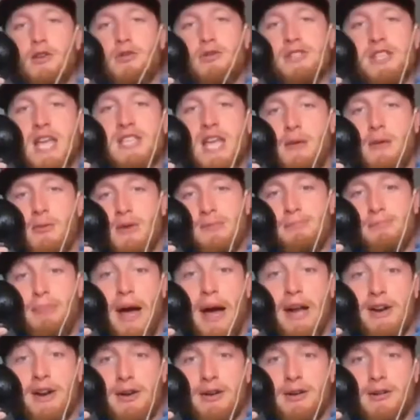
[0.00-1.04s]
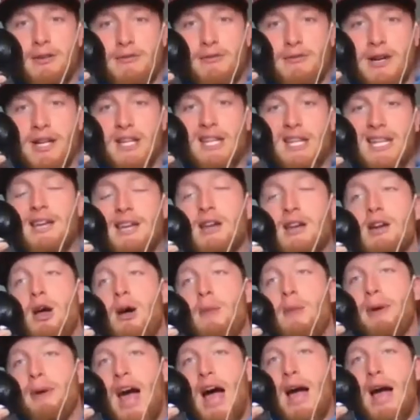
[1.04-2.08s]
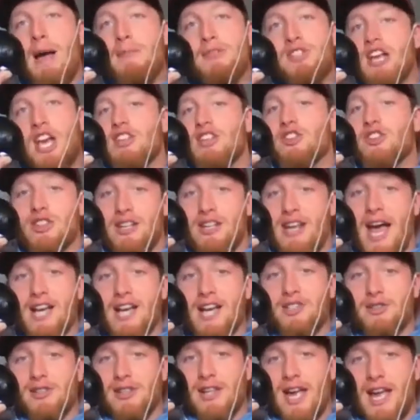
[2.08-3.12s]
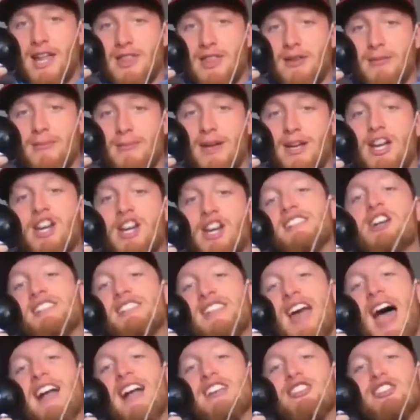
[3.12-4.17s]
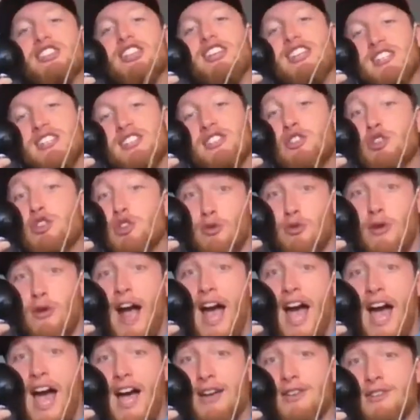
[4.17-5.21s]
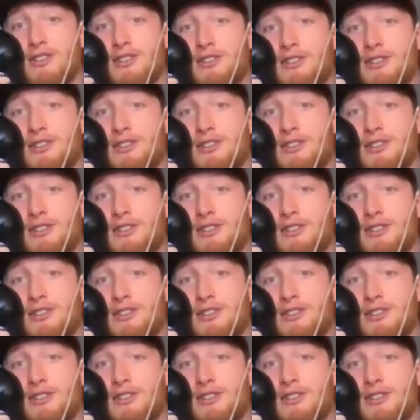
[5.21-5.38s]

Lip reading: to say what's better, really? But I'm changing the national anthem because that shit is trash.